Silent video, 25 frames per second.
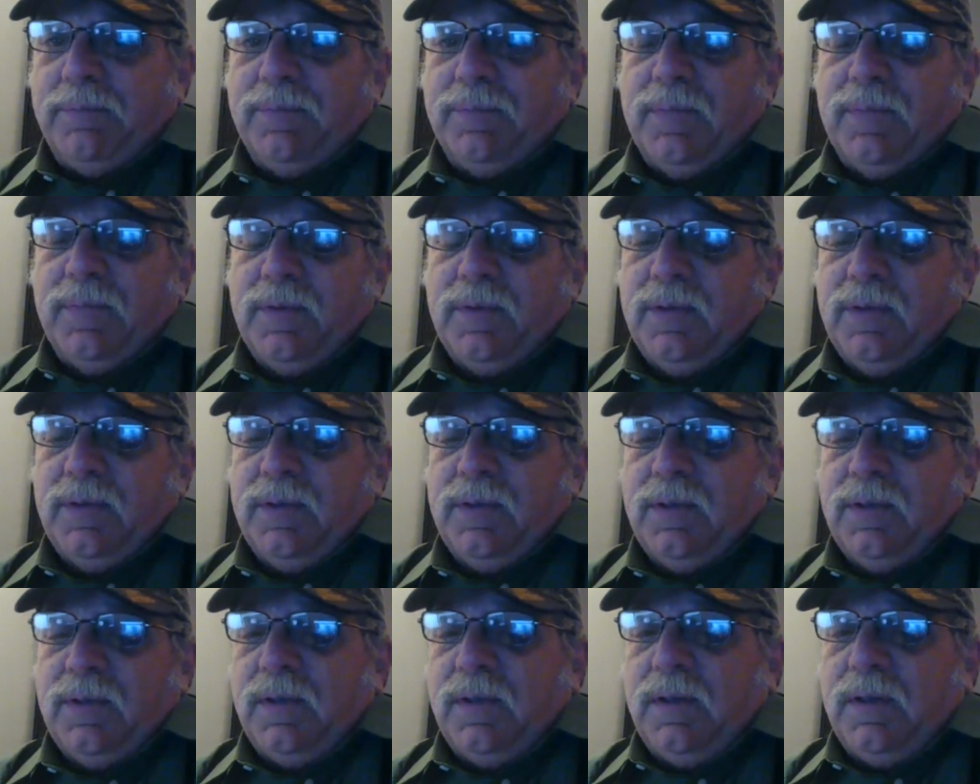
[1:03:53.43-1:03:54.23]
And
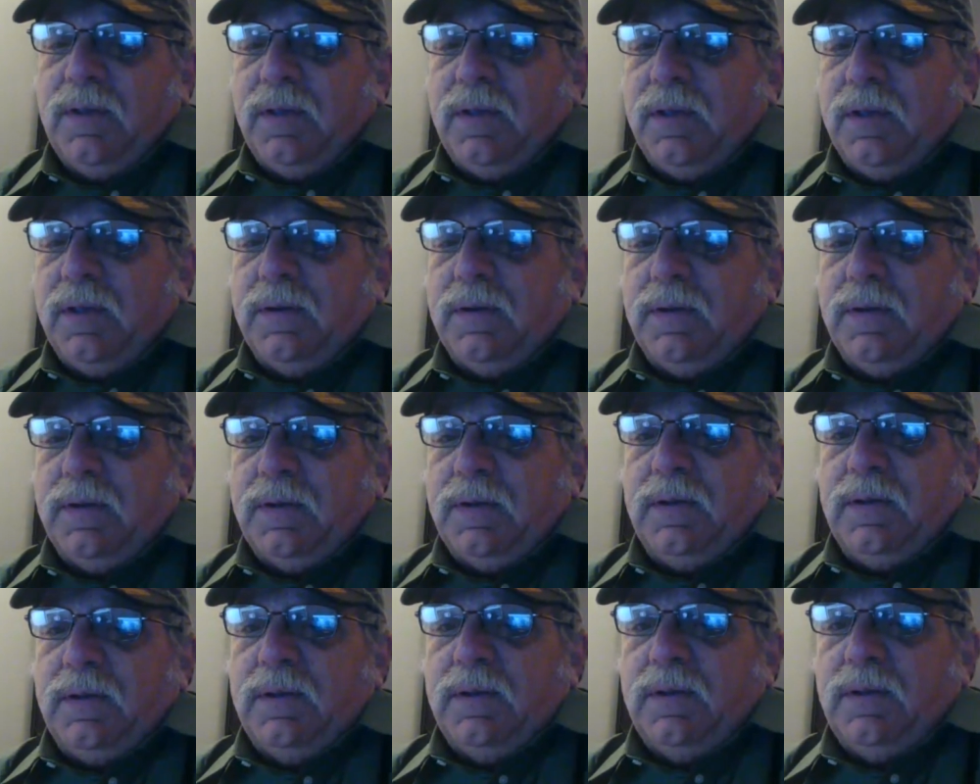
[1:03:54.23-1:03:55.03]

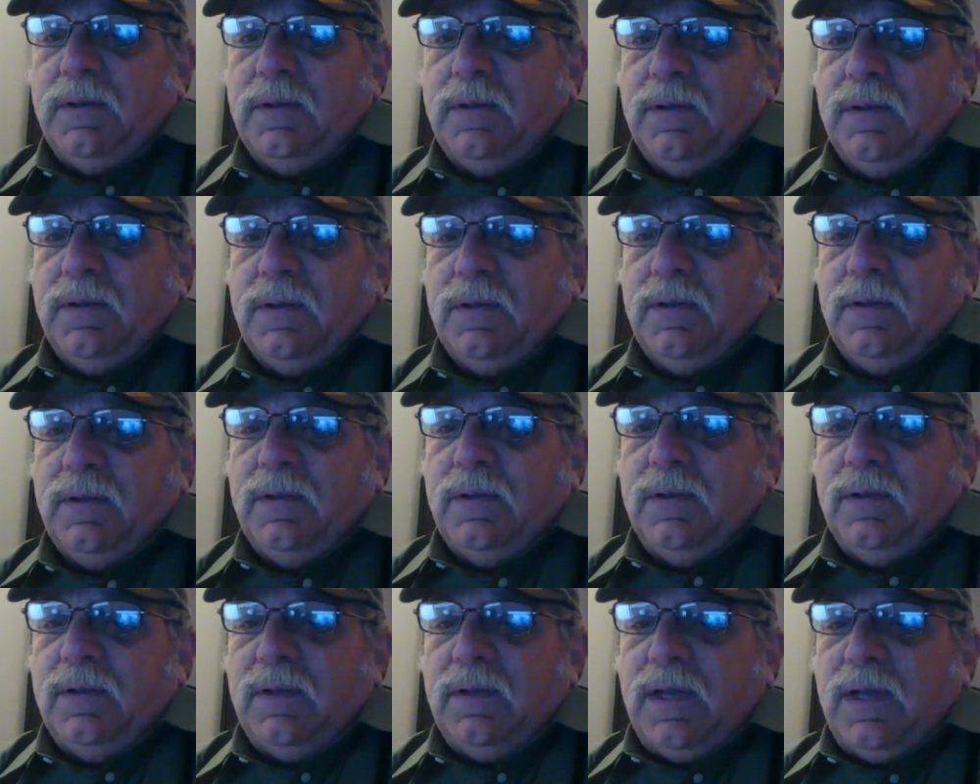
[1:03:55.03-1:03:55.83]
I'm a big
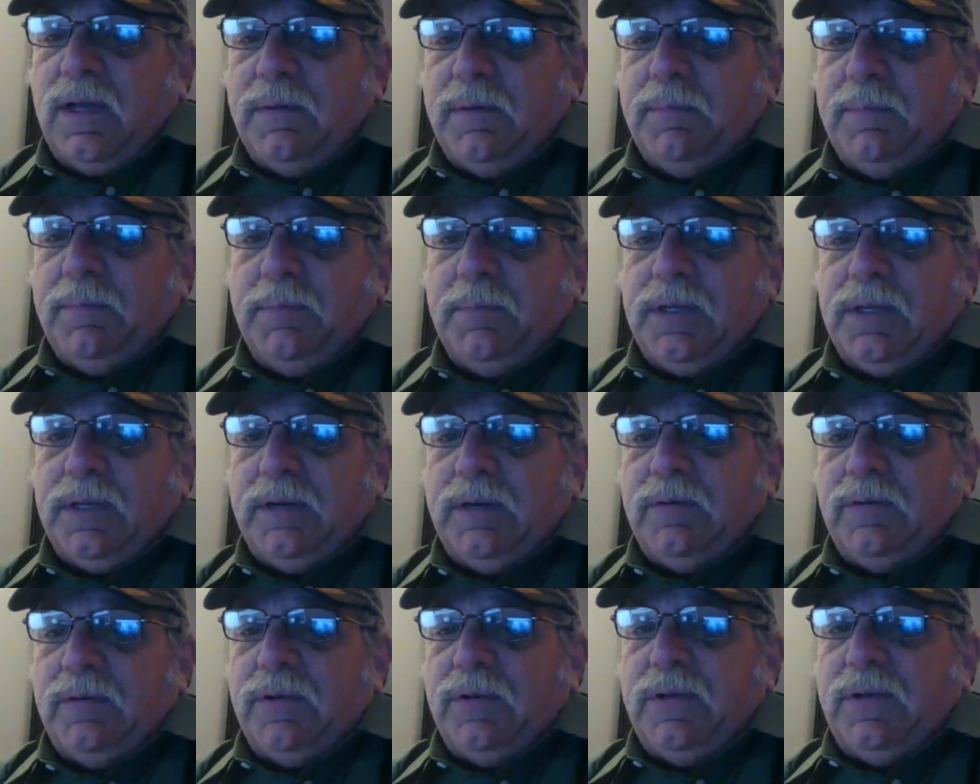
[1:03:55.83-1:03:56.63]
believer that
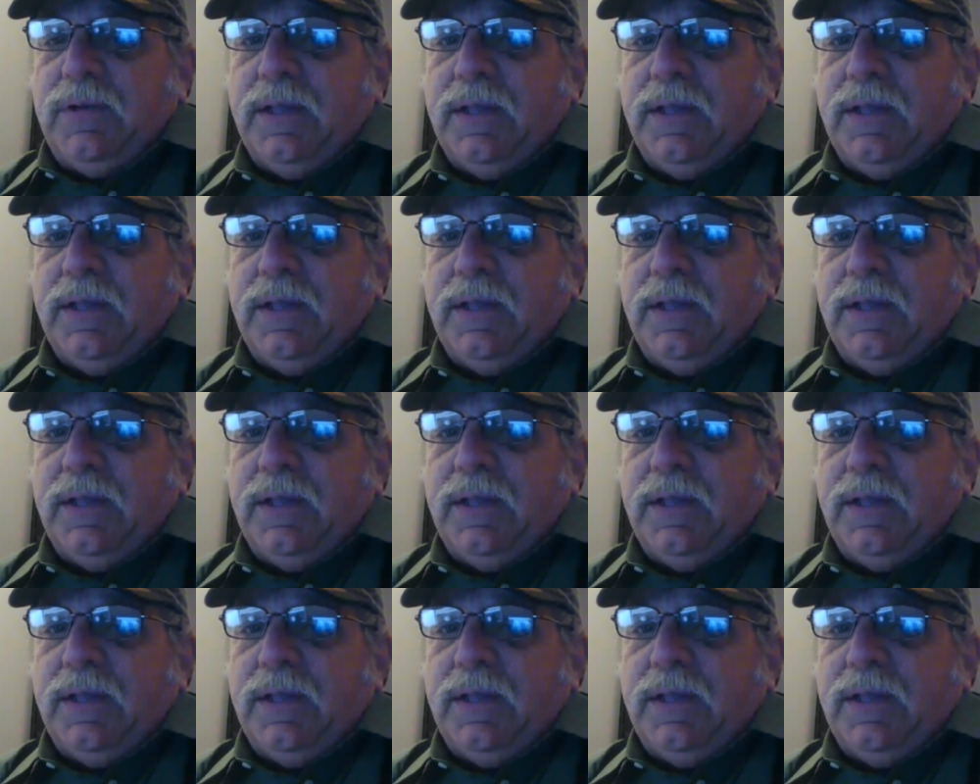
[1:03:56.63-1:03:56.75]
helps.